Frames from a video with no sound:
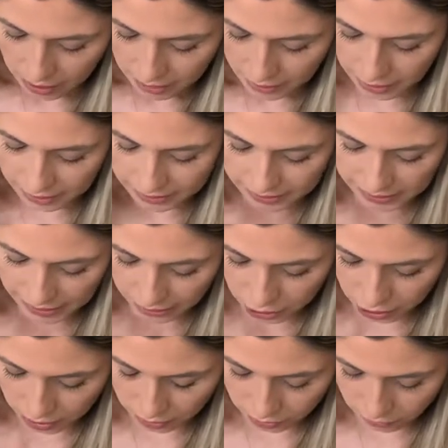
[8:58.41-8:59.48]
Then
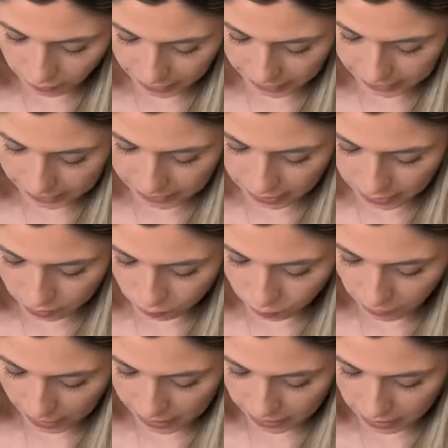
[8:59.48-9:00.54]
section 3 says,
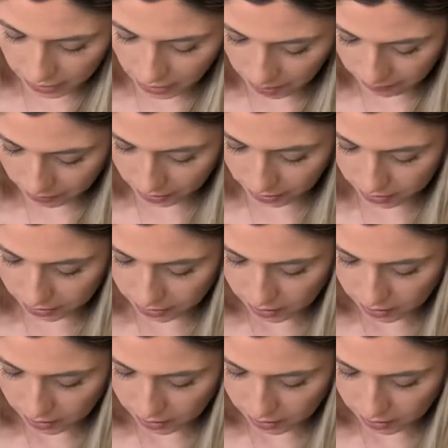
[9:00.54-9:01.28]
write the numbers.